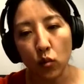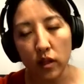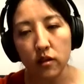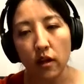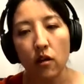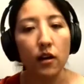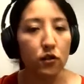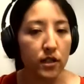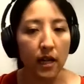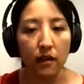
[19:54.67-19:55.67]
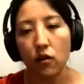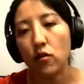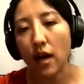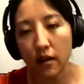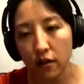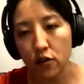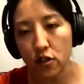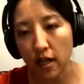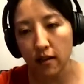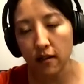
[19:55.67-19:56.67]
what they're understanding or not
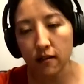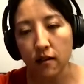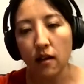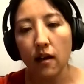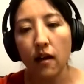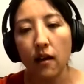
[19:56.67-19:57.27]
understanding.